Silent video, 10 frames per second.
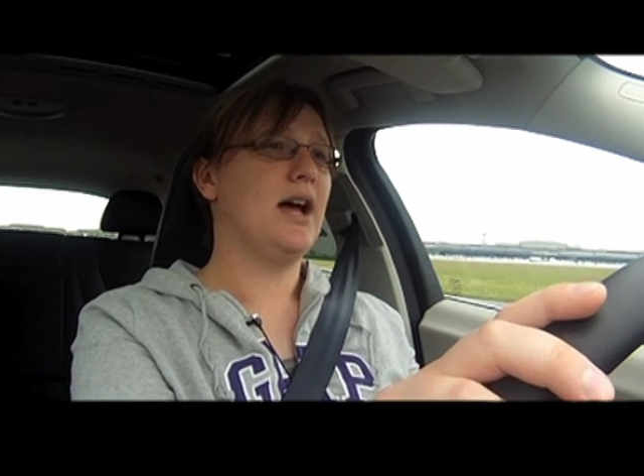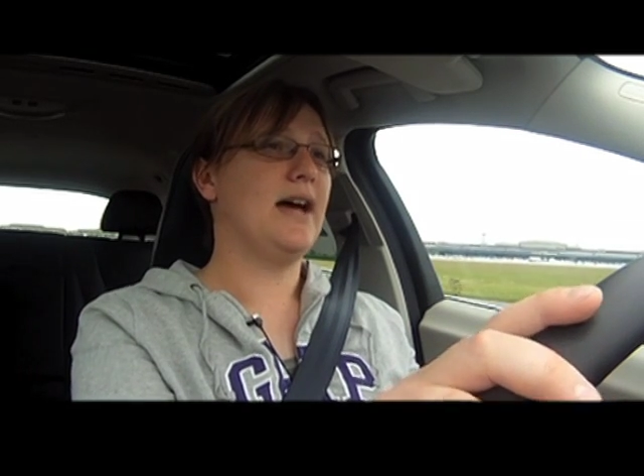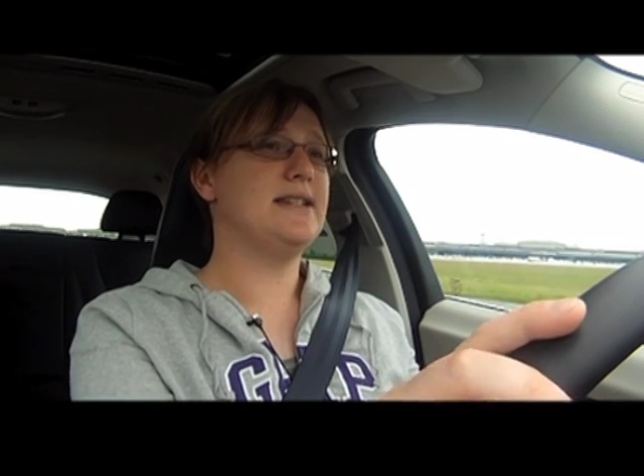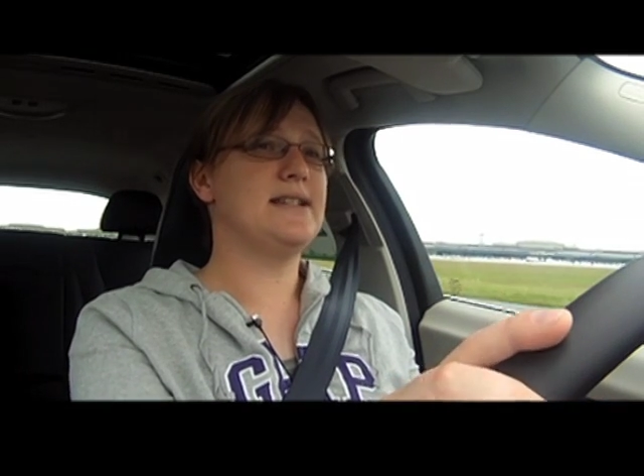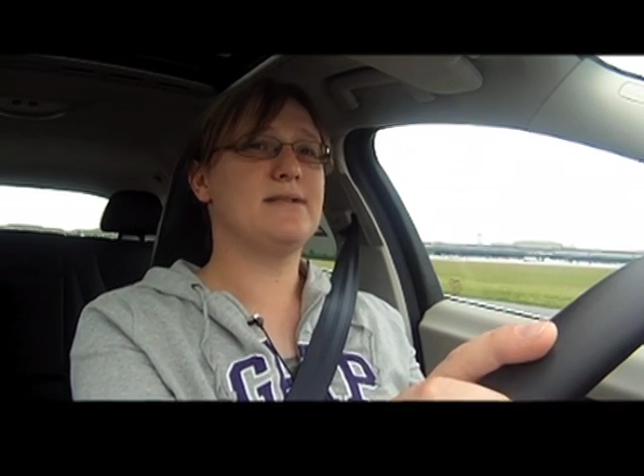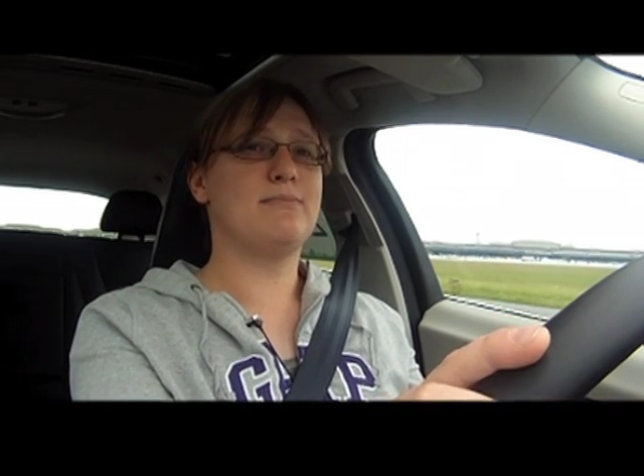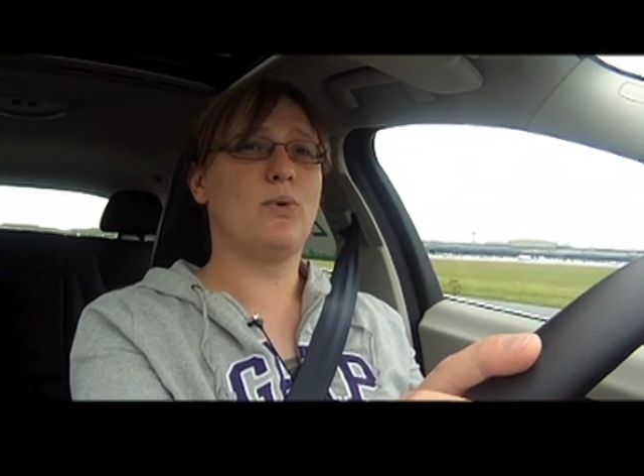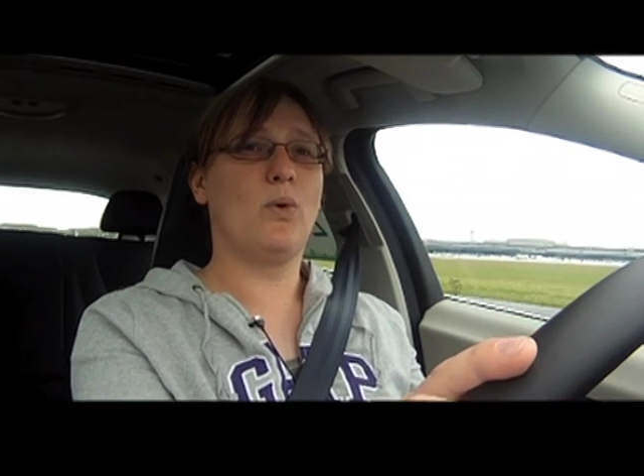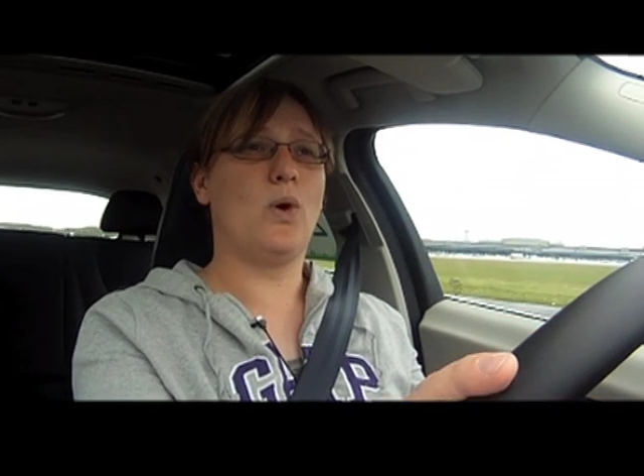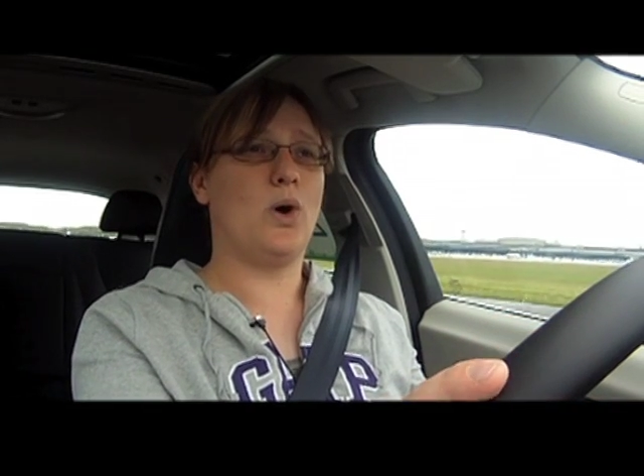and it's
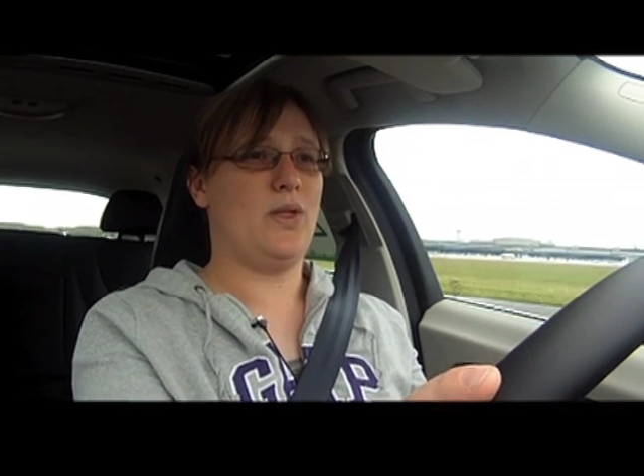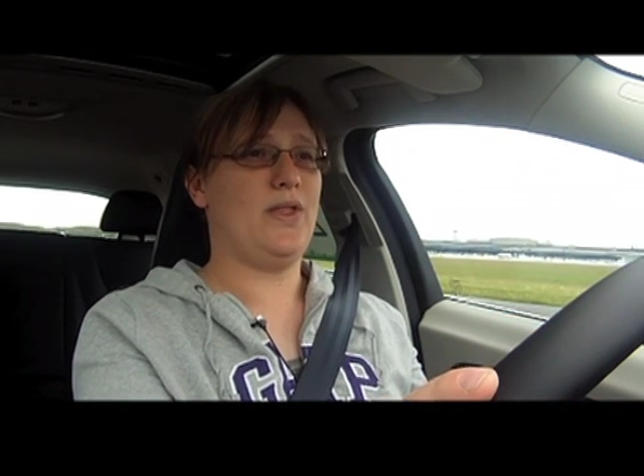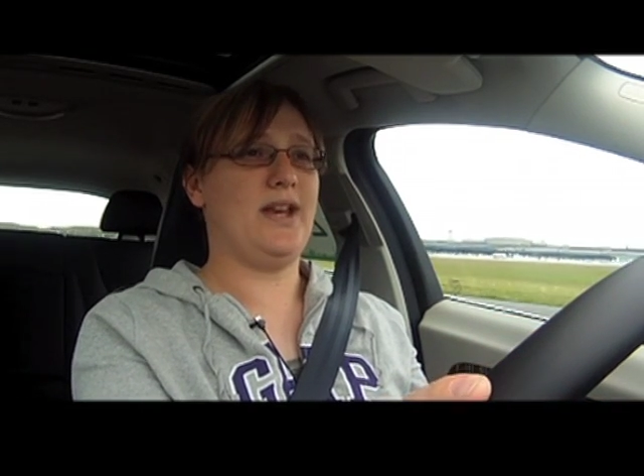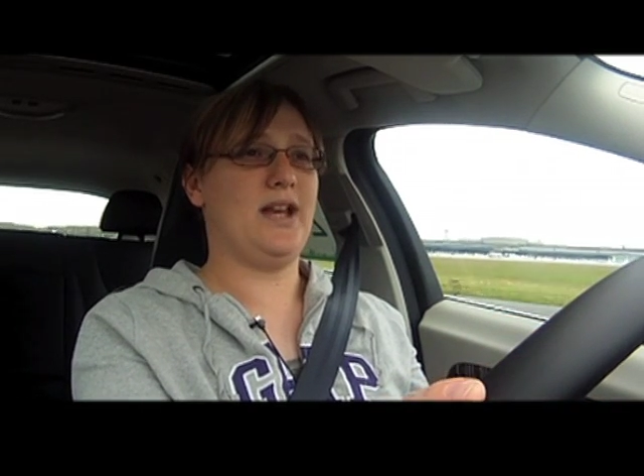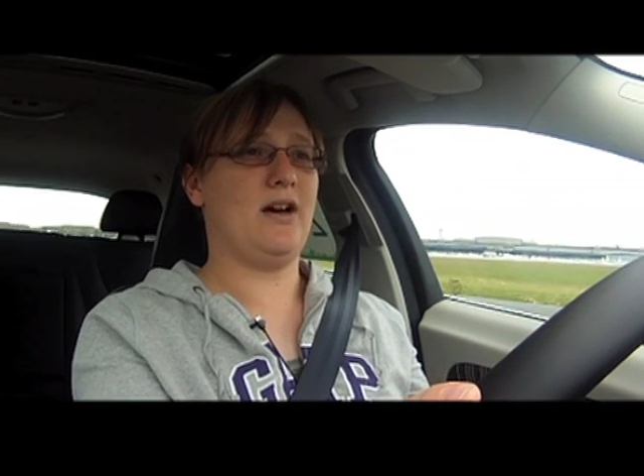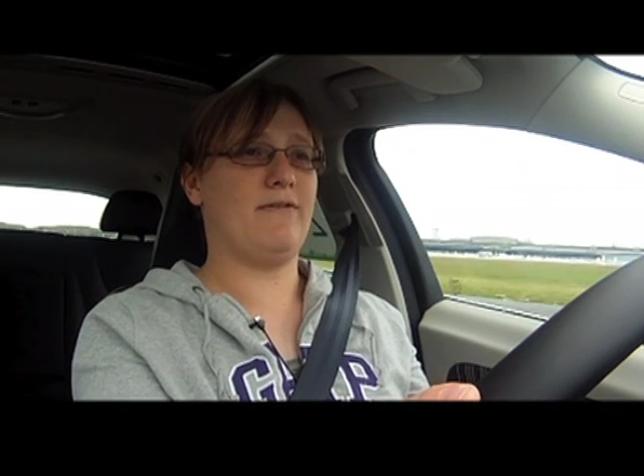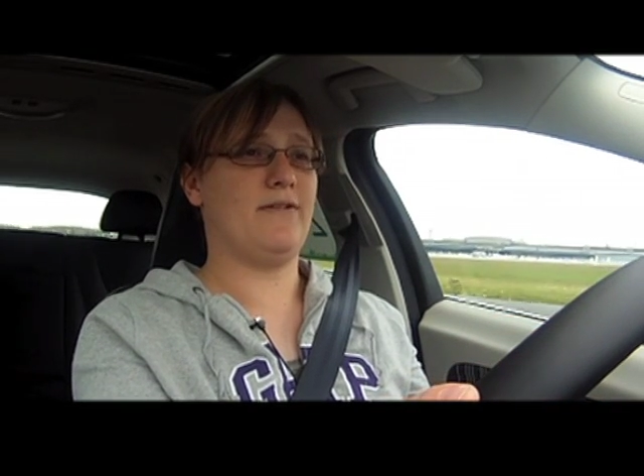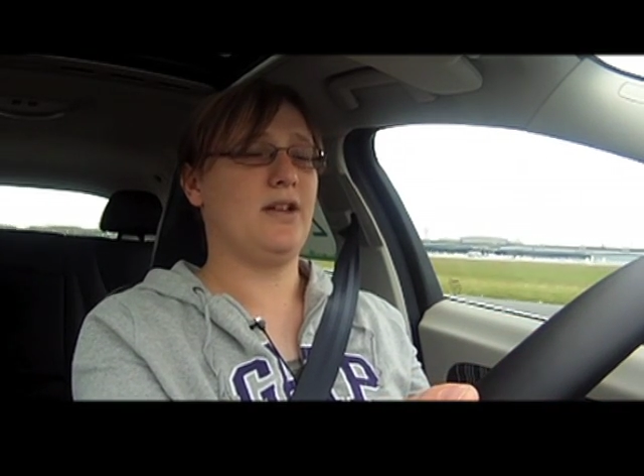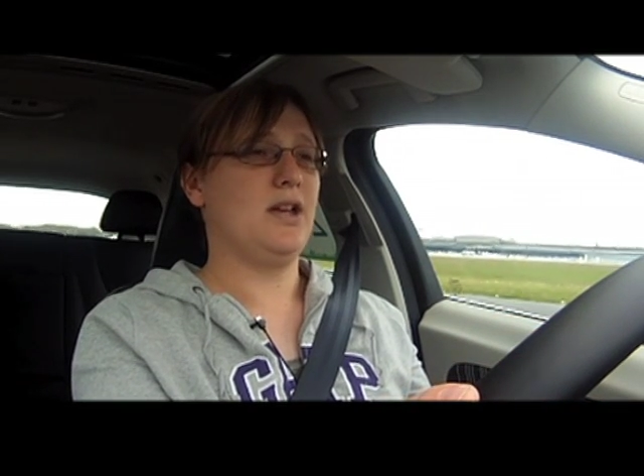more than enough